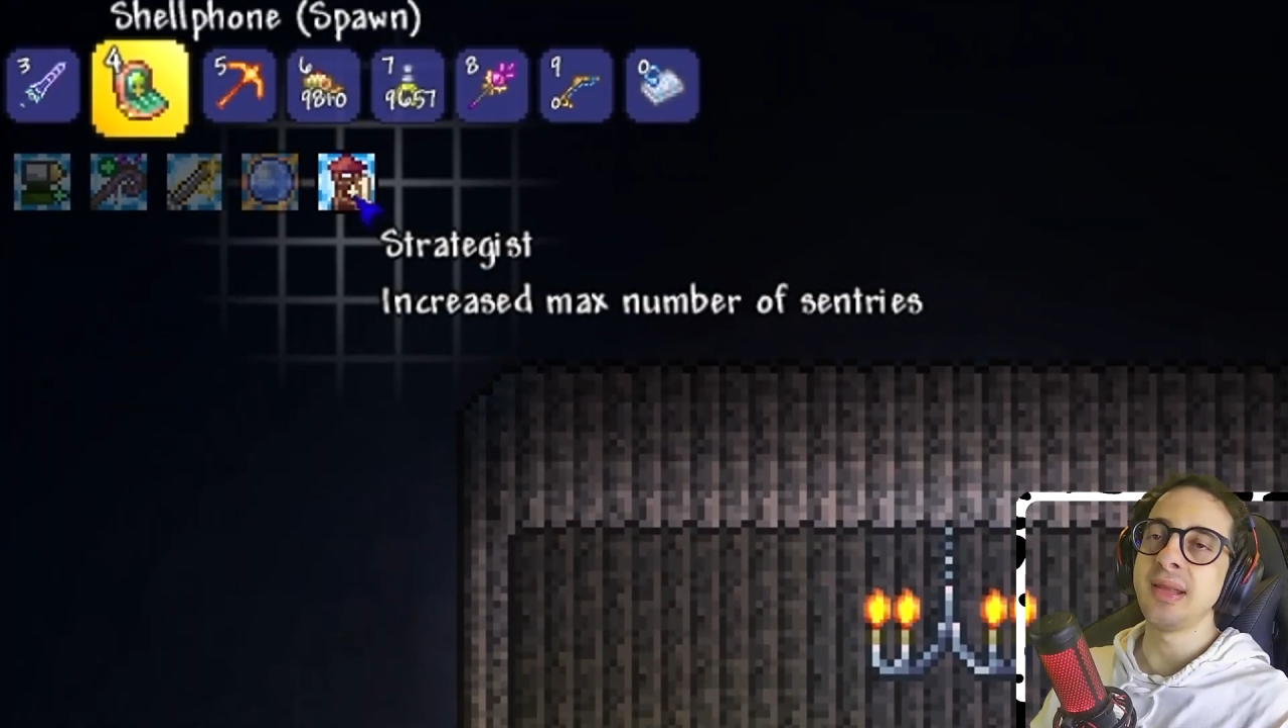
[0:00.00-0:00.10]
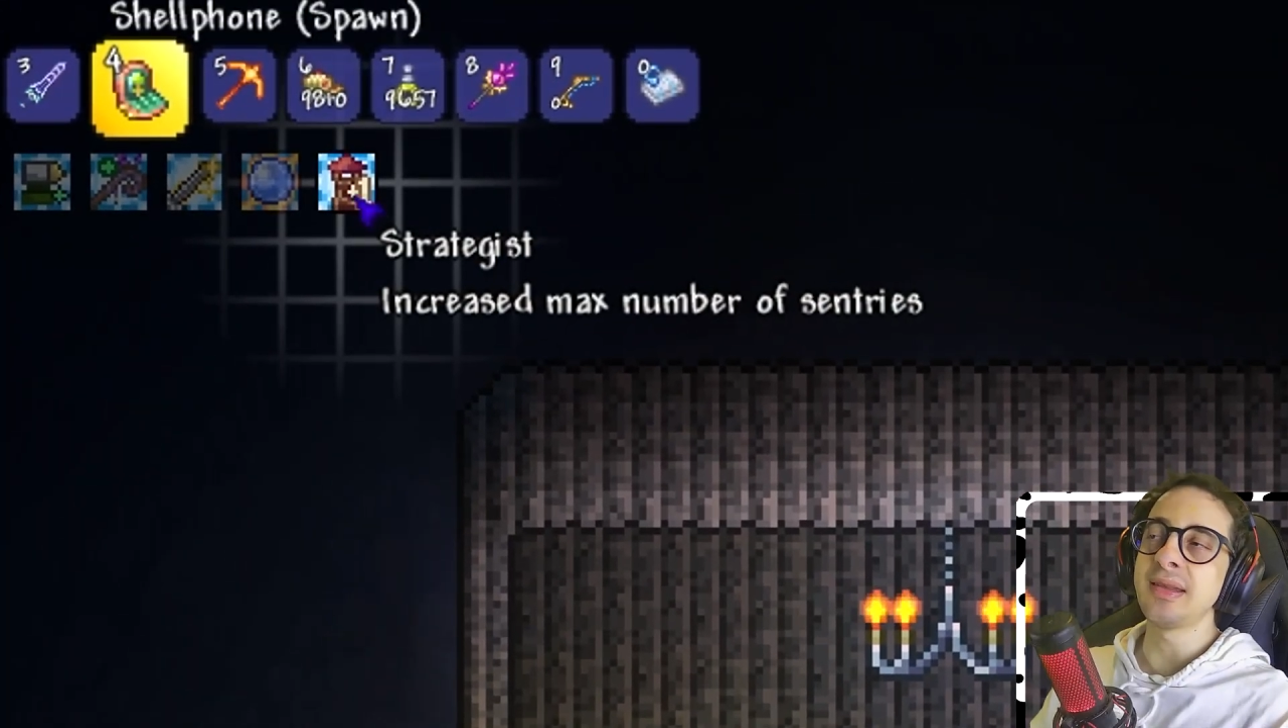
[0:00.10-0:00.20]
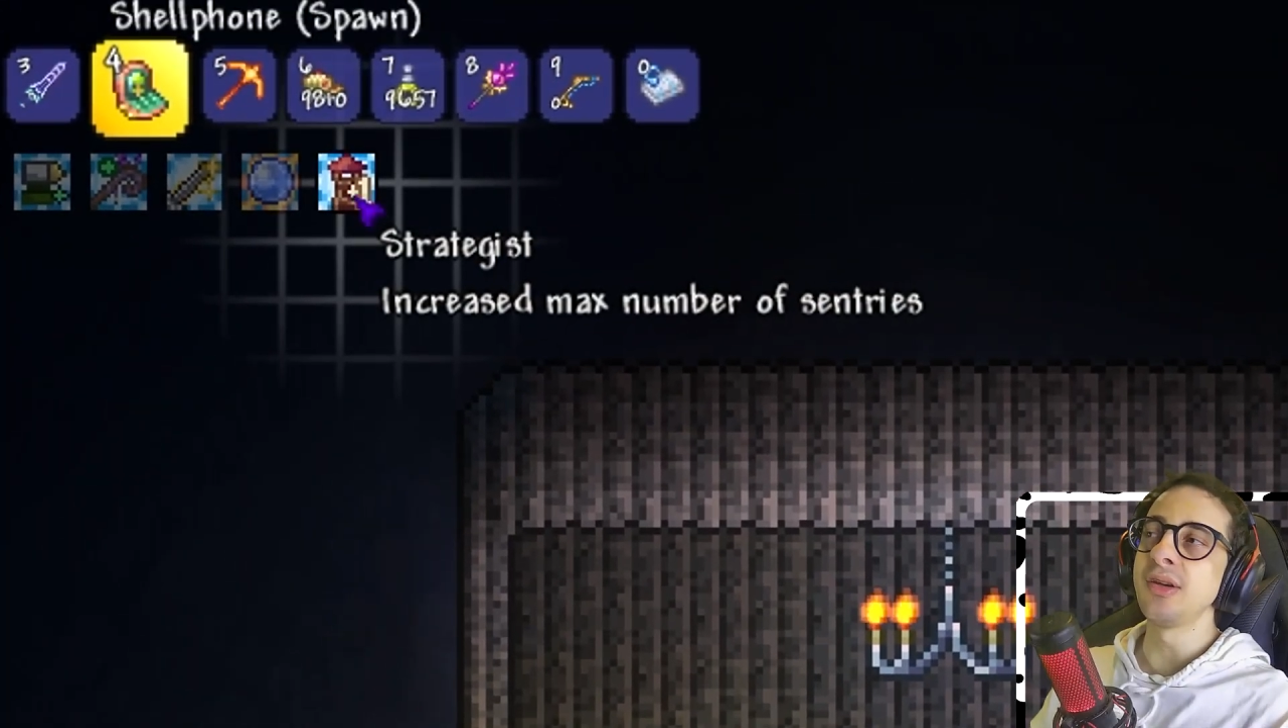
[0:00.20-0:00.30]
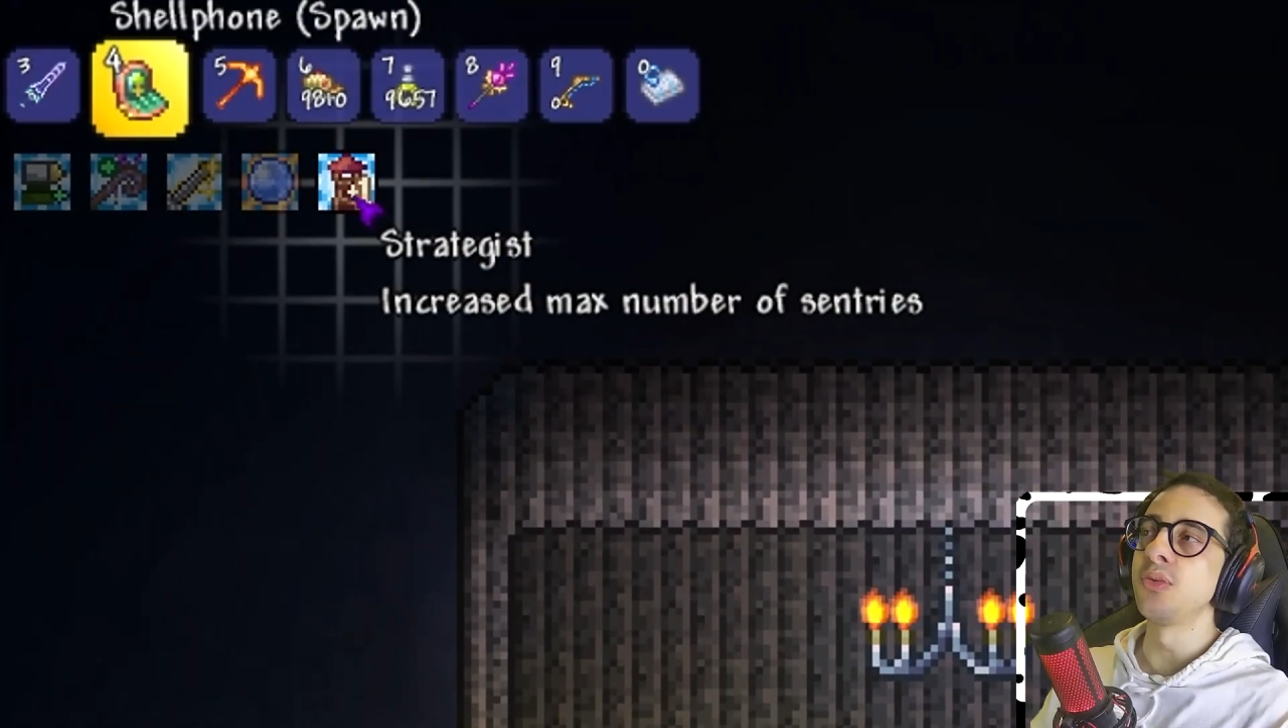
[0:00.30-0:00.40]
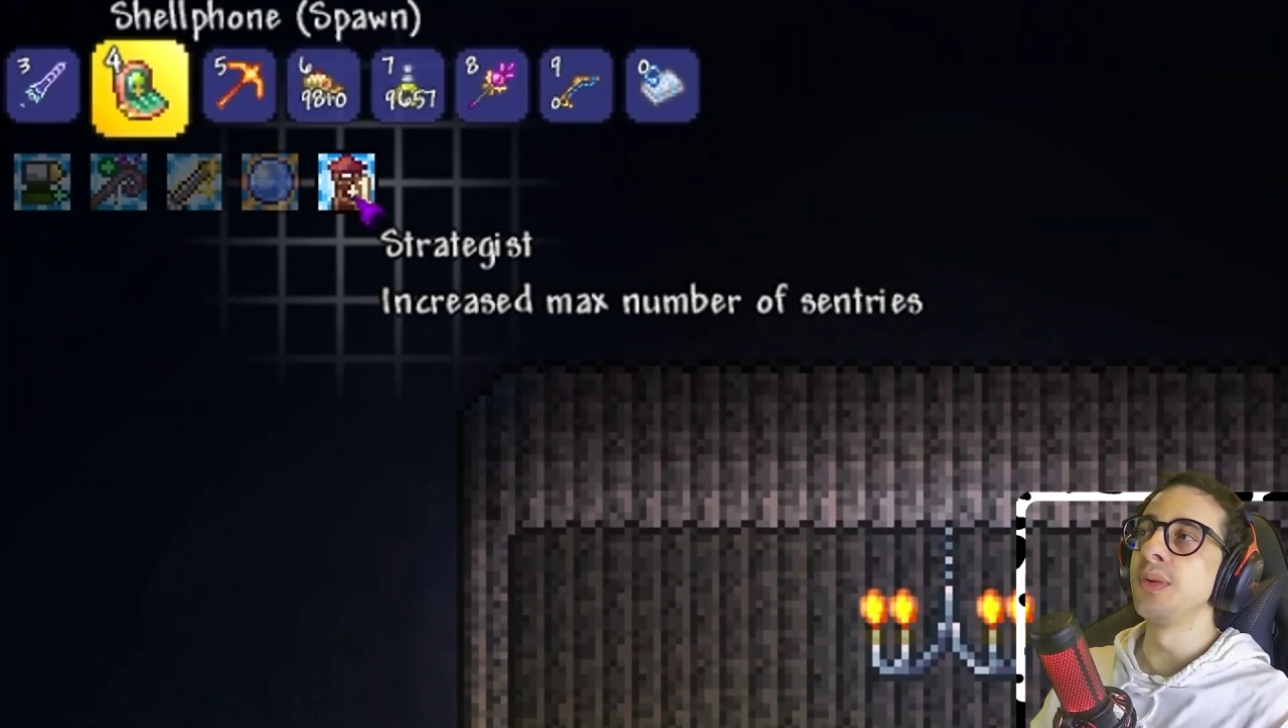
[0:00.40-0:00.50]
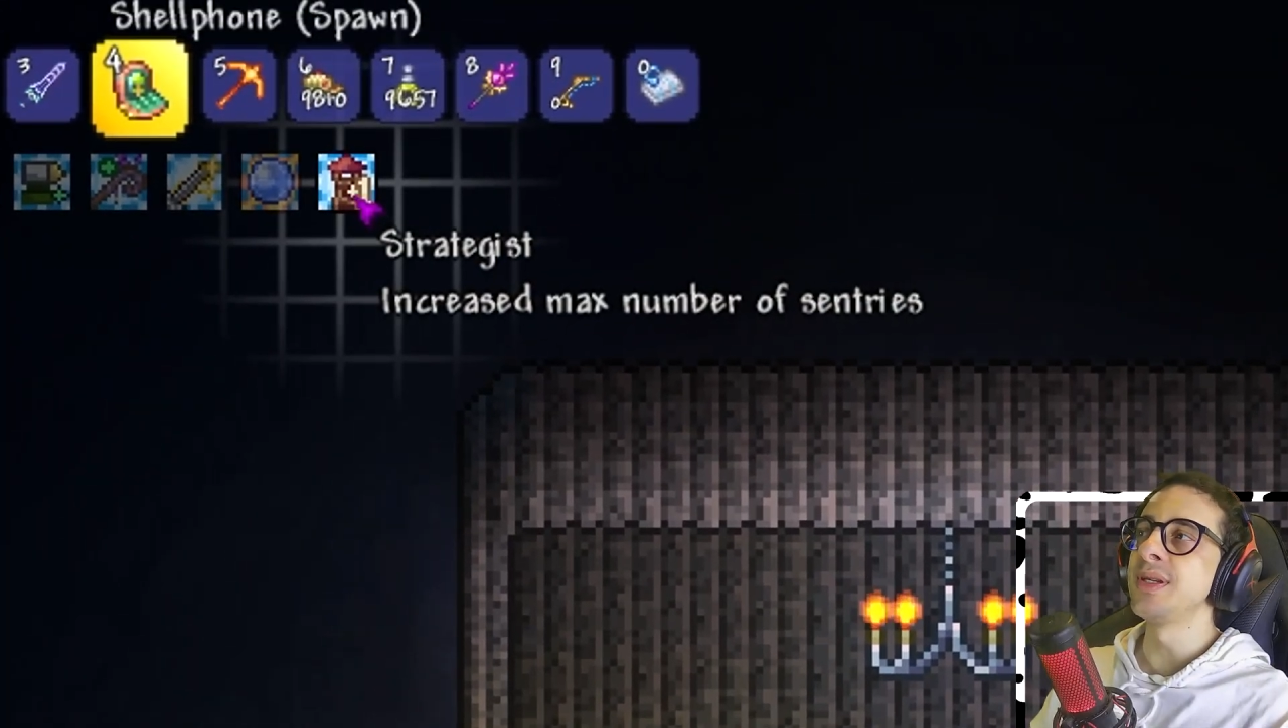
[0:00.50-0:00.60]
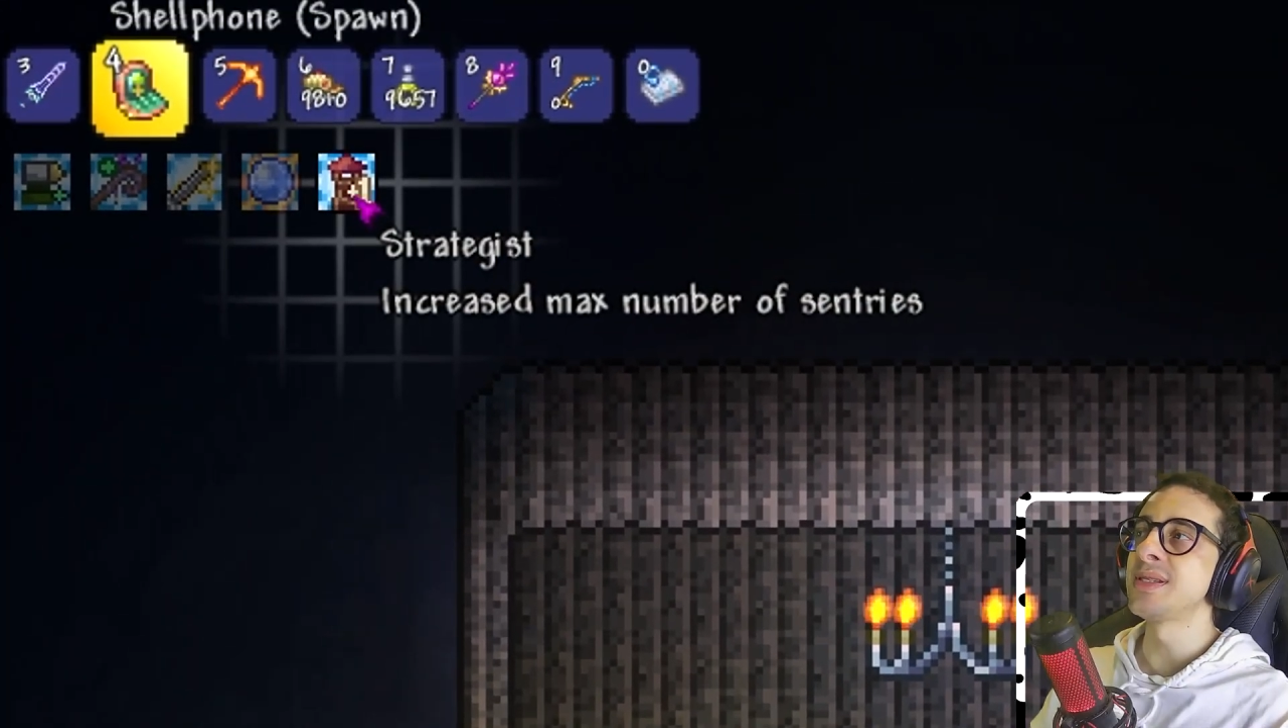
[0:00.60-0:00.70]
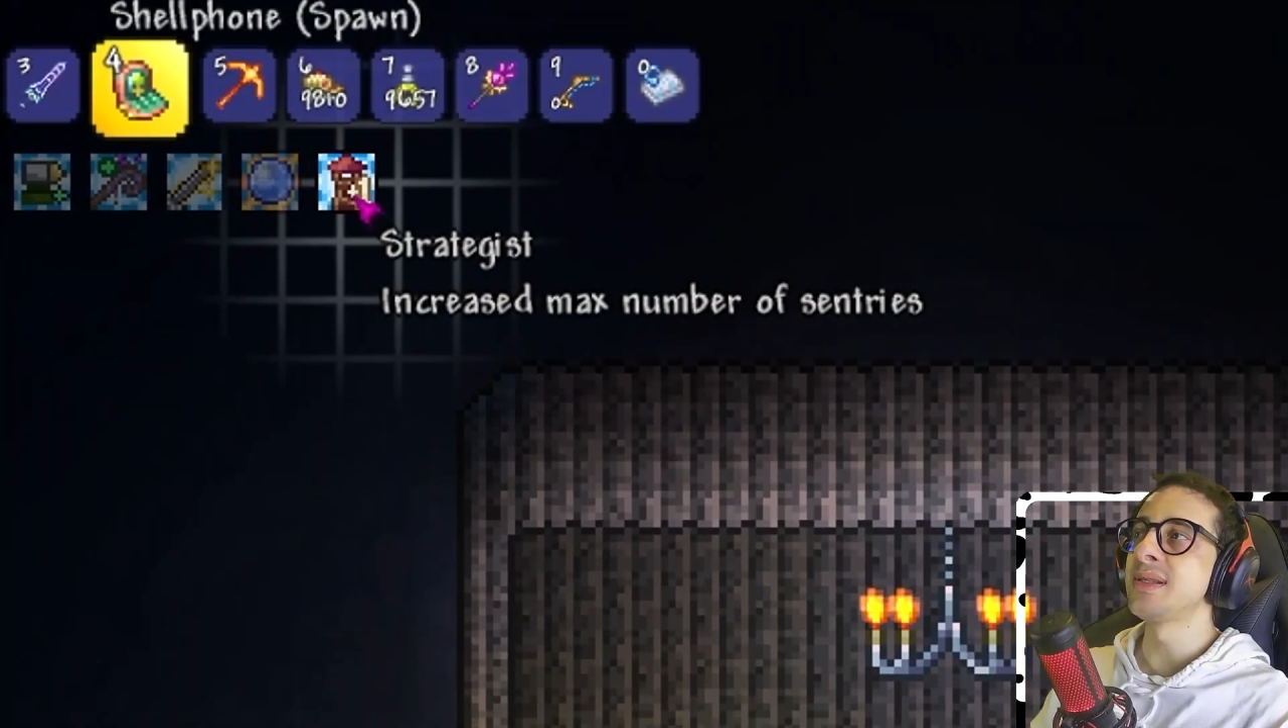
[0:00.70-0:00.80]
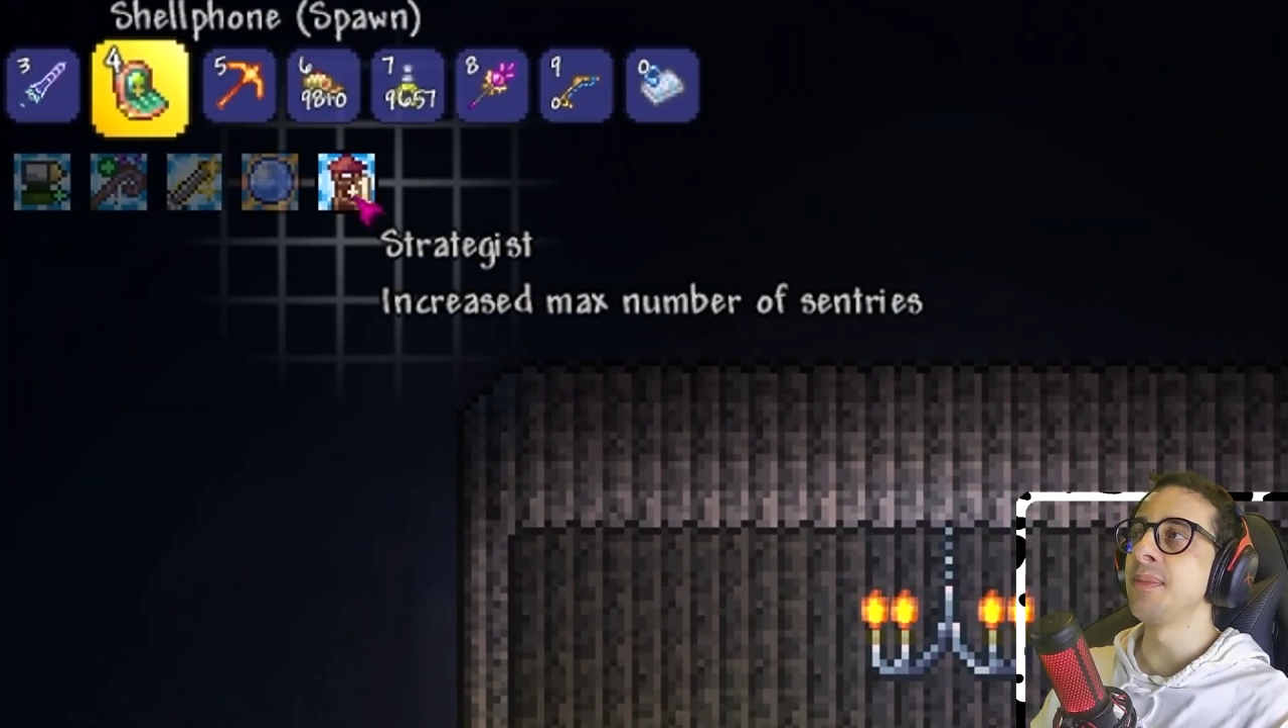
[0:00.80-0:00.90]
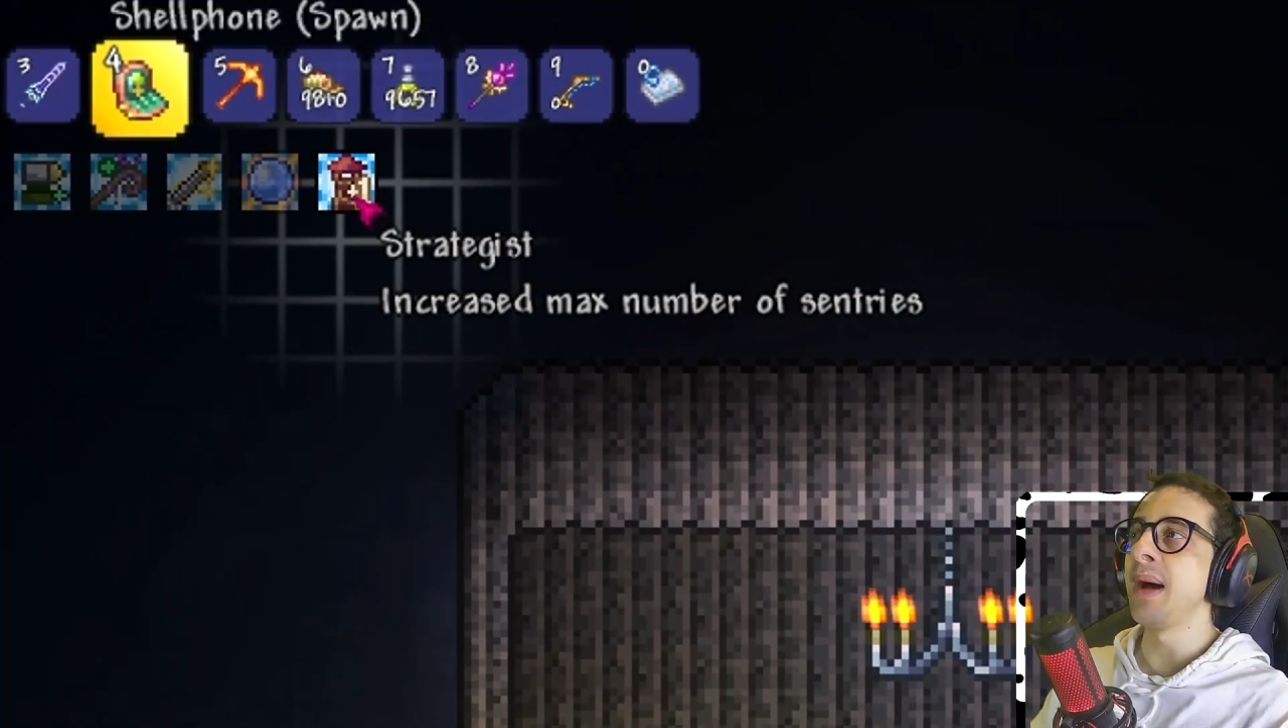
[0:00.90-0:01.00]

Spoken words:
that increases the